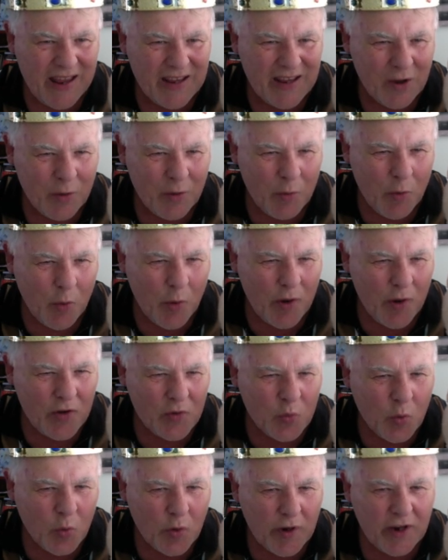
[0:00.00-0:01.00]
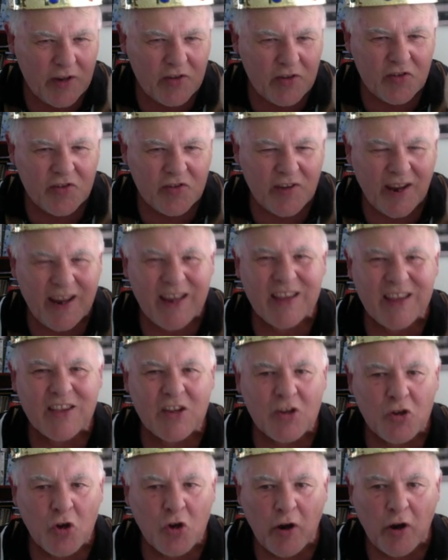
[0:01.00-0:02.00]
I'm always wanting to take the
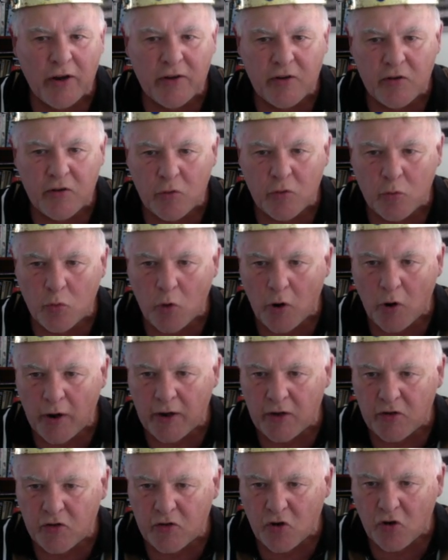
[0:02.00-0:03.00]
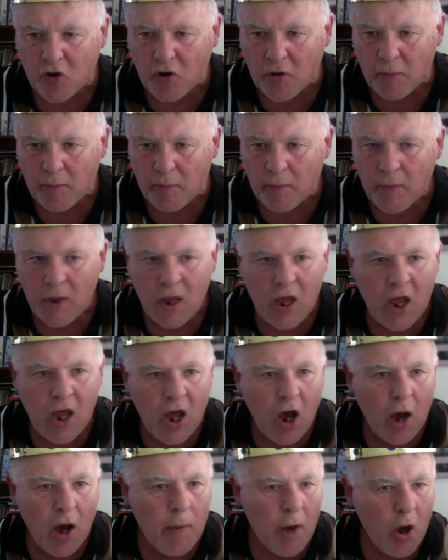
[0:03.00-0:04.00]
knight at the right time.
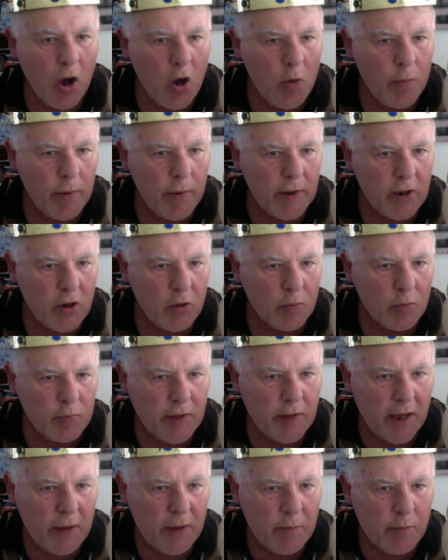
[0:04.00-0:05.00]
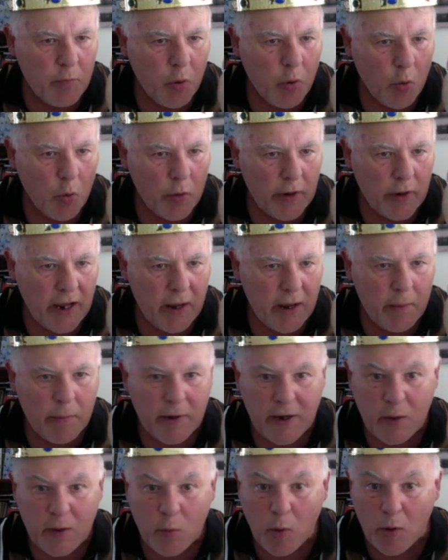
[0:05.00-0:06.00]
I'm hoping he'll play pawn here, but
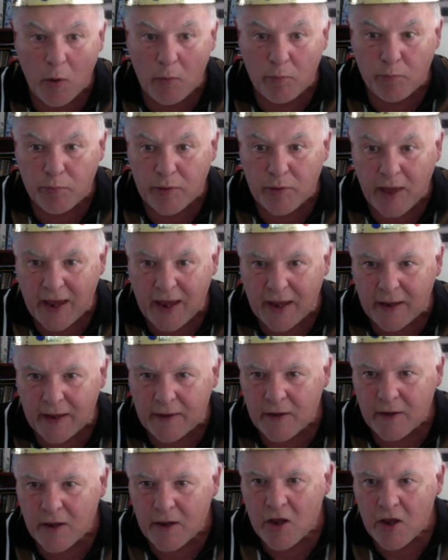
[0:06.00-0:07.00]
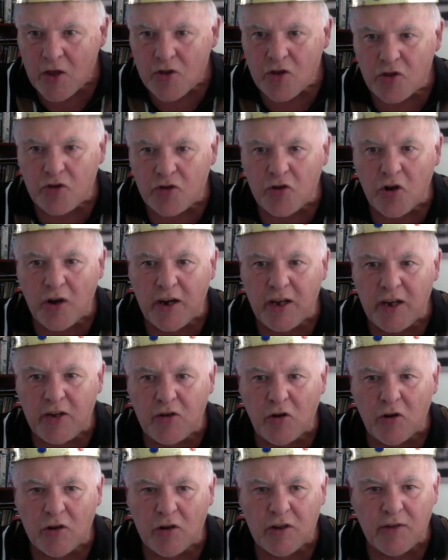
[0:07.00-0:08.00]
he won't play it. The dirty
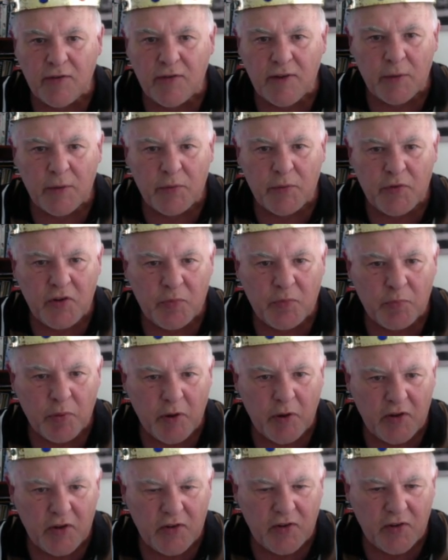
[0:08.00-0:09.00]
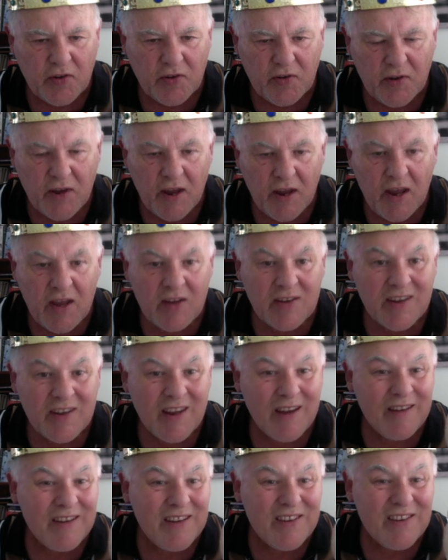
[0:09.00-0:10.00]
dog develops his pieces,
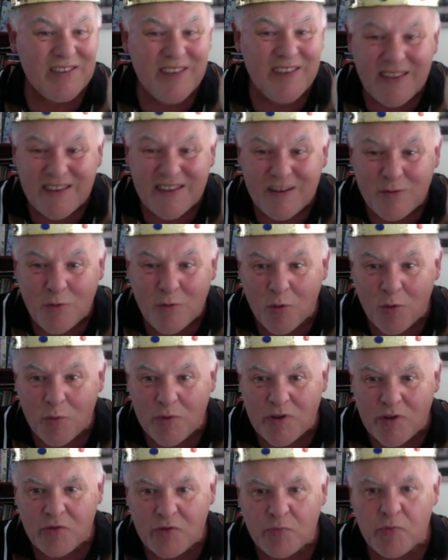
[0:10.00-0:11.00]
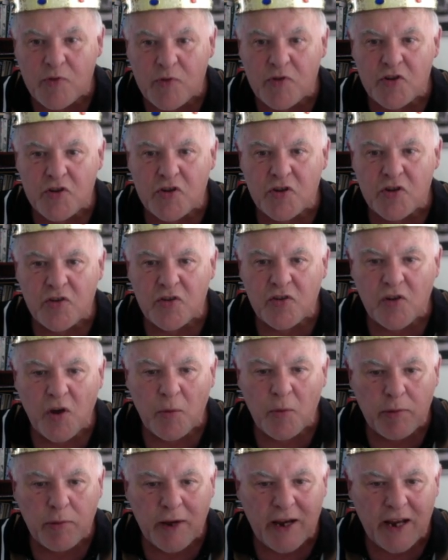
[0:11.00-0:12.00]
so there's nothing wrong with his position. So I
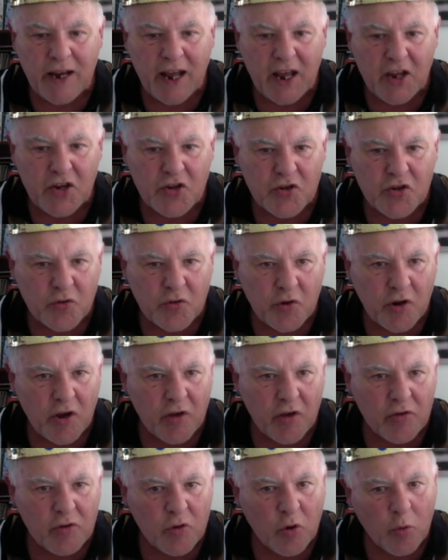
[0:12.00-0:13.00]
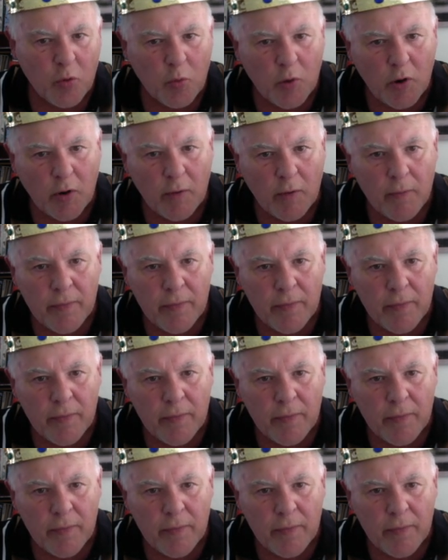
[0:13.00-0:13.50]
played h3. I thought, well,